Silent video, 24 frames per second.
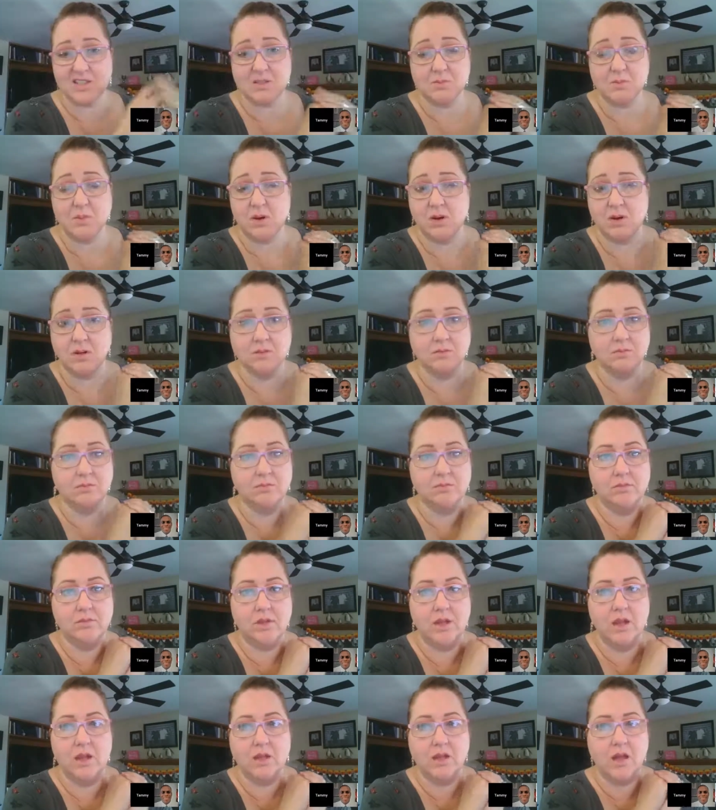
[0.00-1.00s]
I think it's
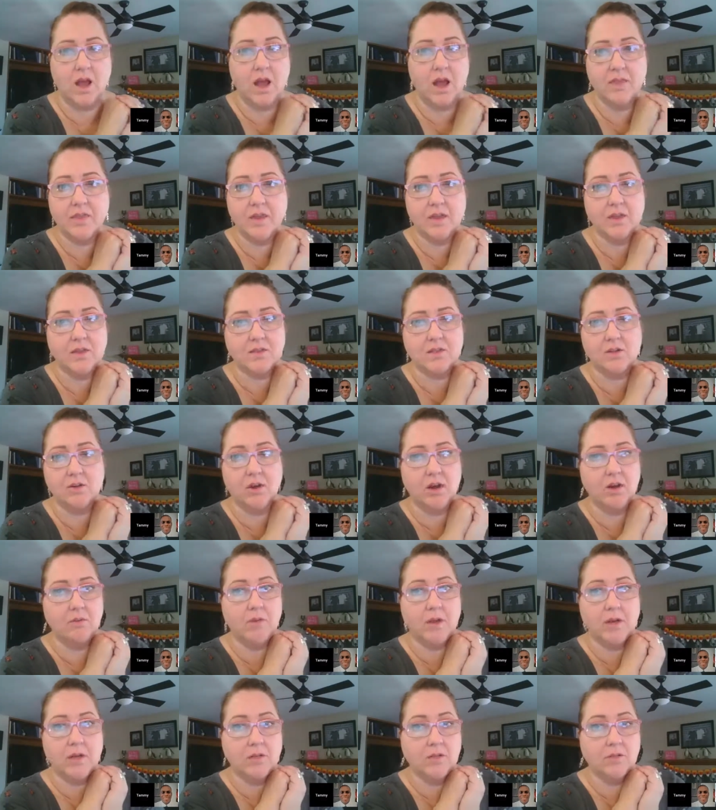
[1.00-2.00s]
smart. I
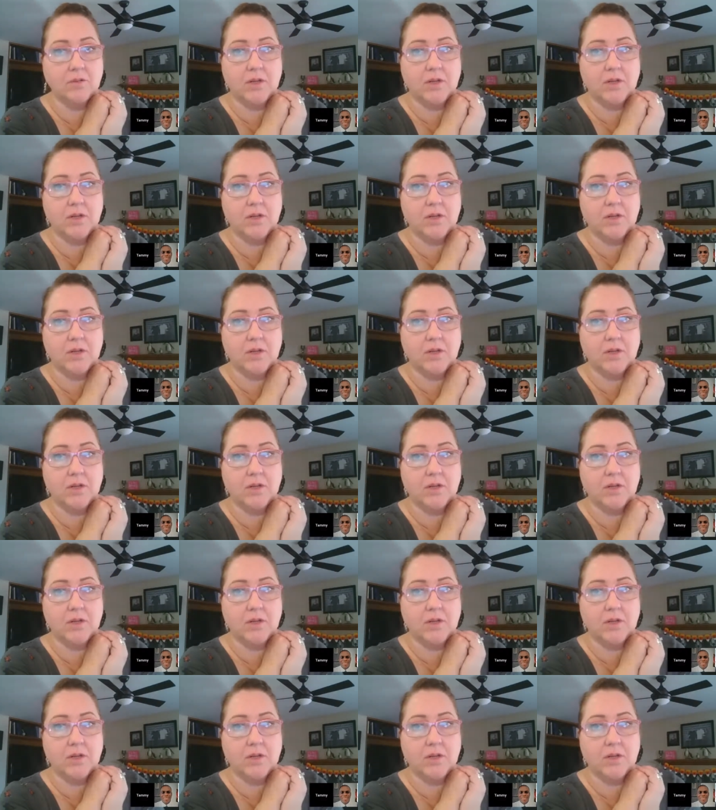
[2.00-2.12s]
think it's a